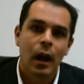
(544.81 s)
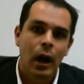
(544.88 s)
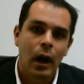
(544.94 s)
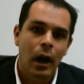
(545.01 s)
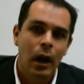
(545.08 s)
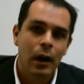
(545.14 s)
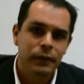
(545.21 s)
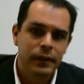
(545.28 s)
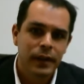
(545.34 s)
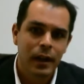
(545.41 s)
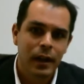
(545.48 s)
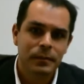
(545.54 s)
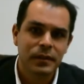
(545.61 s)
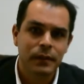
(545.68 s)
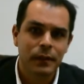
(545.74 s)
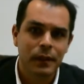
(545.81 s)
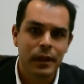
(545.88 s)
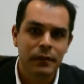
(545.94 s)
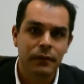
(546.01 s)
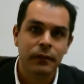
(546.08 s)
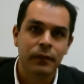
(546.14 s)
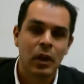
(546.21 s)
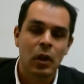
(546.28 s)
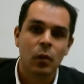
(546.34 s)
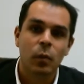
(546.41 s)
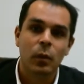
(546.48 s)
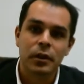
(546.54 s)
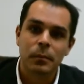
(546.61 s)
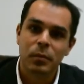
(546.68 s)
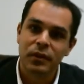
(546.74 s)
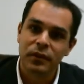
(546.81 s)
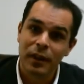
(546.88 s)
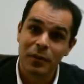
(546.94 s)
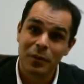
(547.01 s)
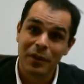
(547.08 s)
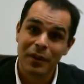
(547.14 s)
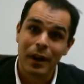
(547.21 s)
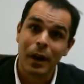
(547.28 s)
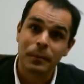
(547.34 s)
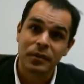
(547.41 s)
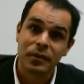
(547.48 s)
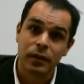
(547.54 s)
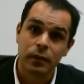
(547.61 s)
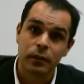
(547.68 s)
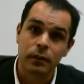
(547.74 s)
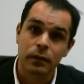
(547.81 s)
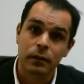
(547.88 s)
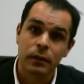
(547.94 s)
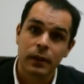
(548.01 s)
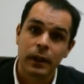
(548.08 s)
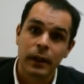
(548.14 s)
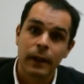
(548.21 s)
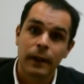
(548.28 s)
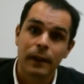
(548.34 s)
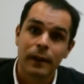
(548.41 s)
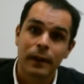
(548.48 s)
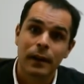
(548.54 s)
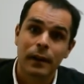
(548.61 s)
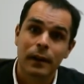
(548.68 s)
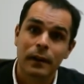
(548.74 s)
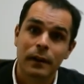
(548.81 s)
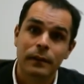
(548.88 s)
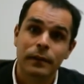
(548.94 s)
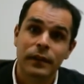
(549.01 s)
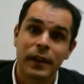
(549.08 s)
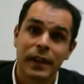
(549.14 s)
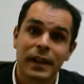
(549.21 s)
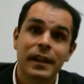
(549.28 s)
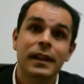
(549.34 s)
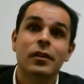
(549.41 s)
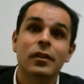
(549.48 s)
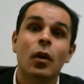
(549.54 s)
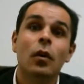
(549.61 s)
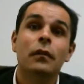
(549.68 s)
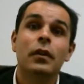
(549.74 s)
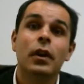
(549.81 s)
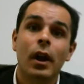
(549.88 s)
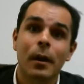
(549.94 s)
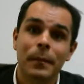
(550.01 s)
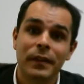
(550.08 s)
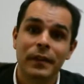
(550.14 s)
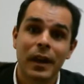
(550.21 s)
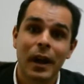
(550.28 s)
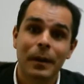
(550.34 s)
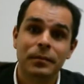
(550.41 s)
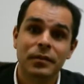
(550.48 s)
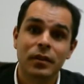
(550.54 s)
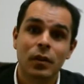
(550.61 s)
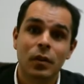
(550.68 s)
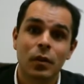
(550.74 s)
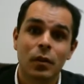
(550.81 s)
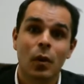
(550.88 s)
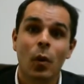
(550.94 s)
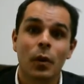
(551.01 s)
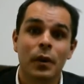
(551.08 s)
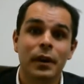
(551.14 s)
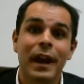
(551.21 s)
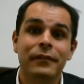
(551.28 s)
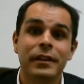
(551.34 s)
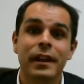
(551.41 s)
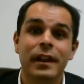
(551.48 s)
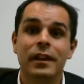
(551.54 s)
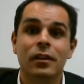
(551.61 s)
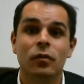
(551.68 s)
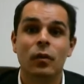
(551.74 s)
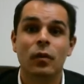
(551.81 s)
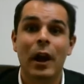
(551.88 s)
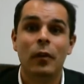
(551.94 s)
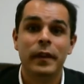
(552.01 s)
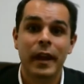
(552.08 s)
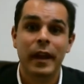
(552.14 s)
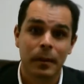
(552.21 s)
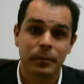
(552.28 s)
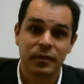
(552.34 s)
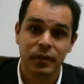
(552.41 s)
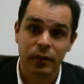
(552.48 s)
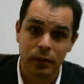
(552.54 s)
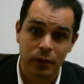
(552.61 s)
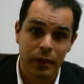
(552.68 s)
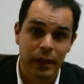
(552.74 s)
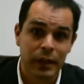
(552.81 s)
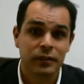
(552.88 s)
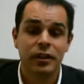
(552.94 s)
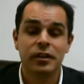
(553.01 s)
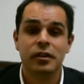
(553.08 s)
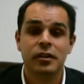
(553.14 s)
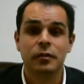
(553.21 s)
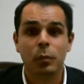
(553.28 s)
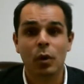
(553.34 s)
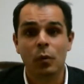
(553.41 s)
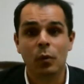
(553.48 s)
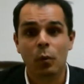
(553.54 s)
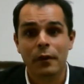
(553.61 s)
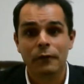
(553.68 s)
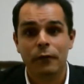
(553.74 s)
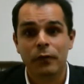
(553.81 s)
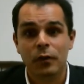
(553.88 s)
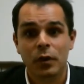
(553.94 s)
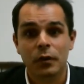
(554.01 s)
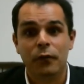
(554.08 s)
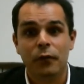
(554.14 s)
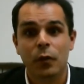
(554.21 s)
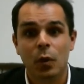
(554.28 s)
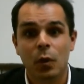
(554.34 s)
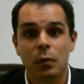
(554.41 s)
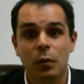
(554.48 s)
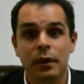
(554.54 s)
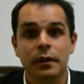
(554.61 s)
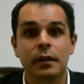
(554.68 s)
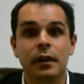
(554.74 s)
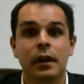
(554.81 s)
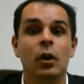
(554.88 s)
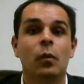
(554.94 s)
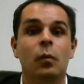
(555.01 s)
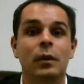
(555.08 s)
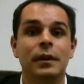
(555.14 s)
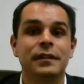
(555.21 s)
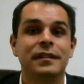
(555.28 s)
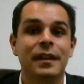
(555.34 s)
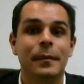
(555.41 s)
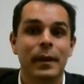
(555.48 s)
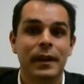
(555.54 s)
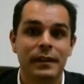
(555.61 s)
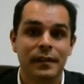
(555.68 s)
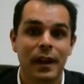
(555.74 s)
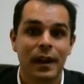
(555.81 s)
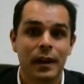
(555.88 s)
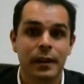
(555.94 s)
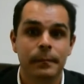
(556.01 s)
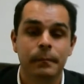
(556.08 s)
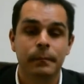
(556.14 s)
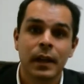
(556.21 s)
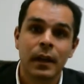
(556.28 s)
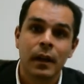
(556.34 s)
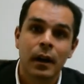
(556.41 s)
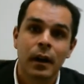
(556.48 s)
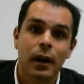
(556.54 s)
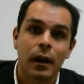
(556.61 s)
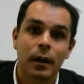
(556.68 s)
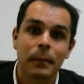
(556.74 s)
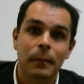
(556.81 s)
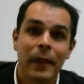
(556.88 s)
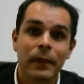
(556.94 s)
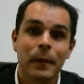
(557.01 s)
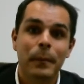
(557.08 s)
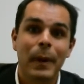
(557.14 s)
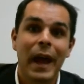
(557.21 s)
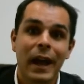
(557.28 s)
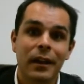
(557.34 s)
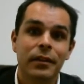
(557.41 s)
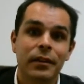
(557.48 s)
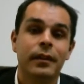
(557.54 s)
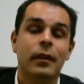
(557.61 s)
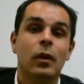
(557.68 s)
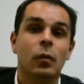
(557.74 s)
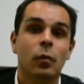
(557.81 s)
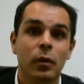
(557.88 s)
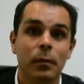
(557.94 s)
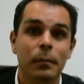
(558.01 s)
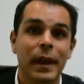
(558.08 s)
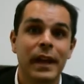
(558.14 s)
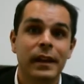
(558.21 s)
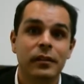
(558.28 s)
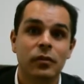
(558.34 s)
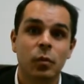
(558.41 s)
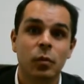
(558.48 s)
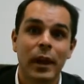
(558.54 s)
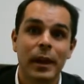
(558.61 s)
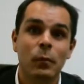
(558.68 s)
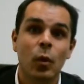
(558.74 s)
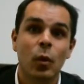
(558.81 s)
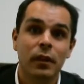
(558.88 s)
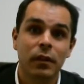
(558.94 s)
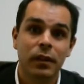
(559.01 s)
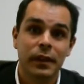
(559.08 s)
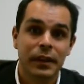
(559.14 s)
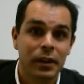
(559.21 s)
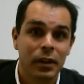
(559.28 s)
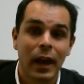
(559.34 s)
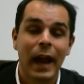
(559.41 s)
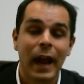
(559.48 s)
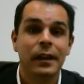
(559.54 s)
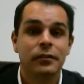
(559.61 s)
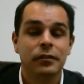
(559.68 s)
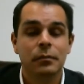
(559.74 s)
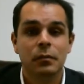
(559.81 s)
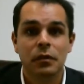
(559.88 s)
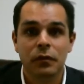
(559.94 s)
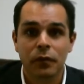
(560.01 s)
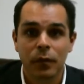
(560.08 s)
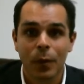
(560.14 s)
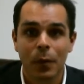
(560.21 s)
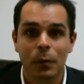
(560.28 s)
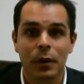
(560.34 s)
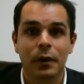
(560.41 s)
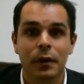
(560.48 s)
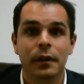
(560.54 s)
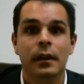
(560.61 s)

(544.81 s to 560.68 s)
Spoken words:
Oftentimes in life, when you're presented with an obstacle, the key to overcoming the obstacle or navigating around the obstacle is to just put one foot forward, one step at a time. And the path will make its way more clear as you move forward.